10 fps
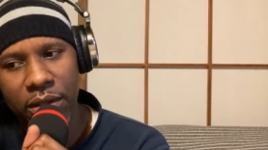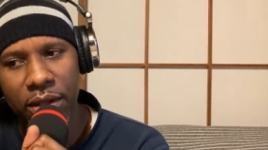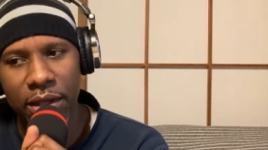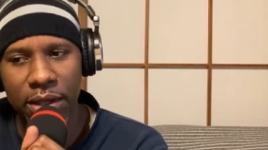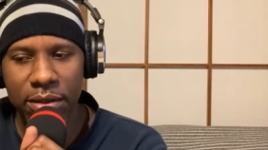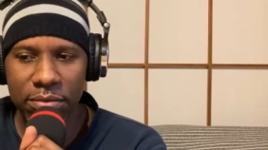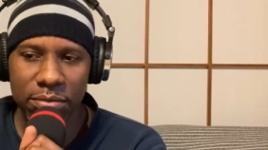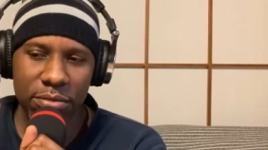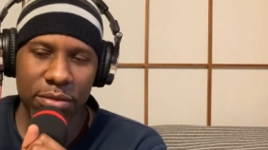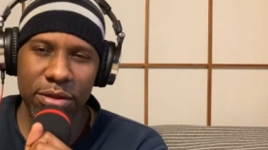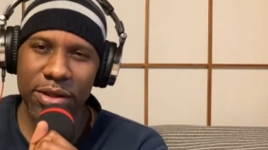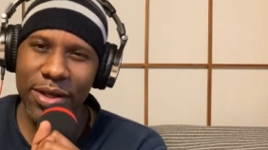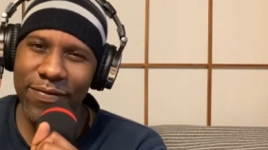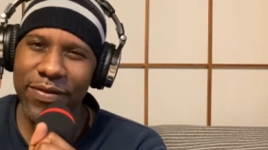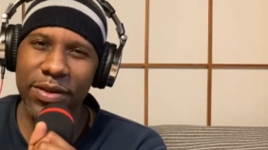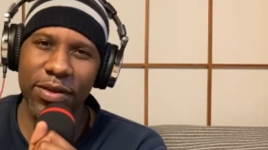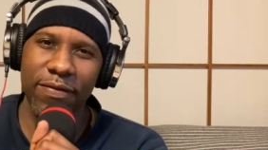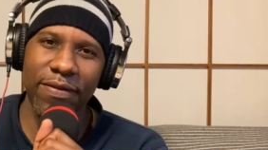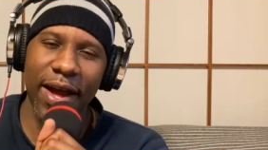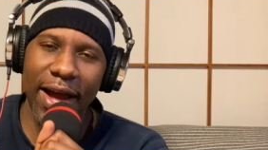didn't feel the
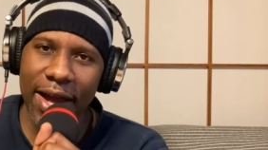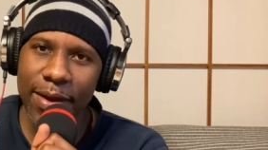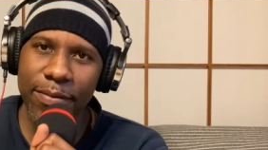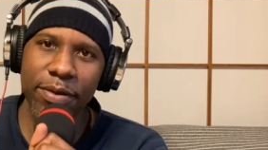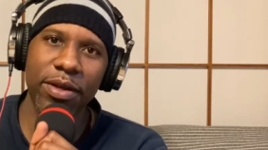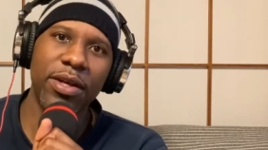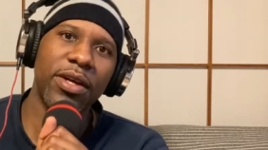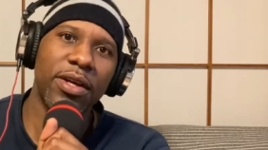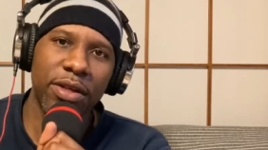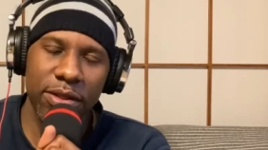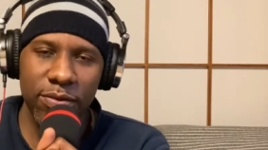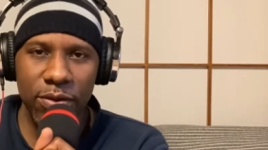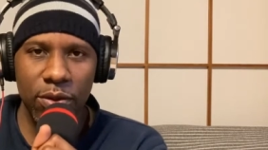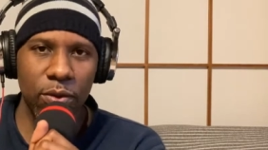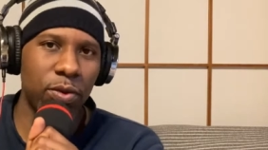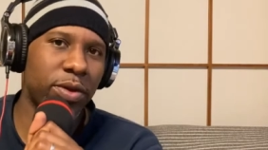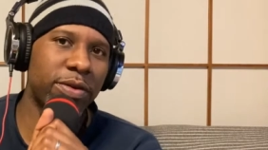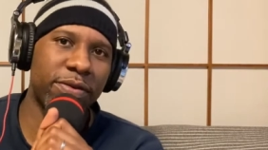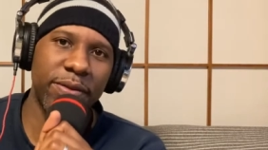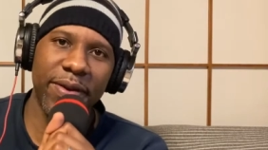vibe to
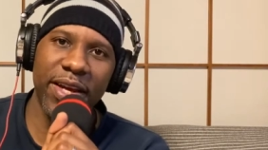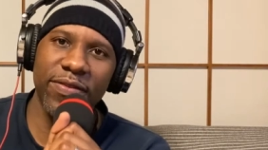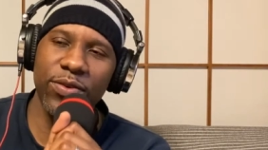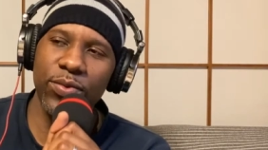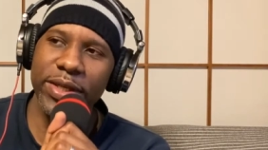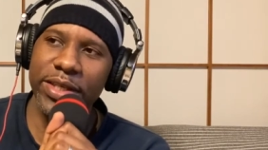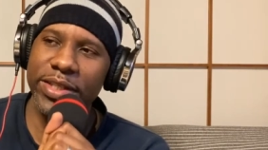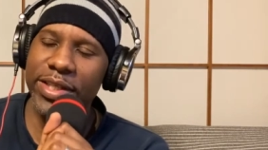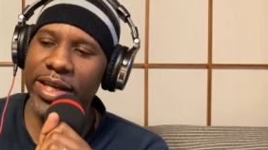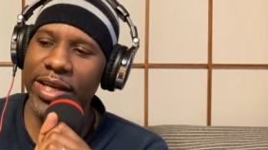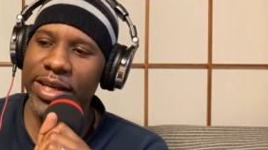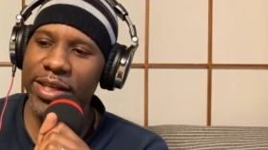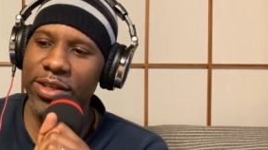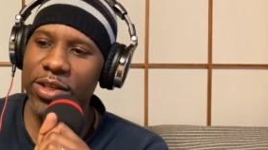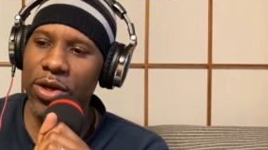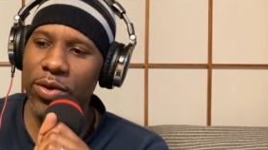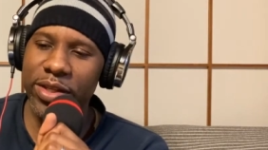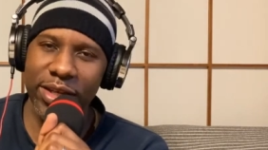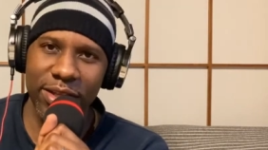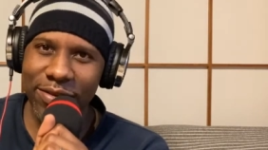record for the past few weeks, and just
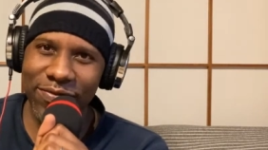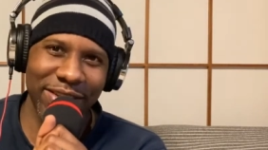get the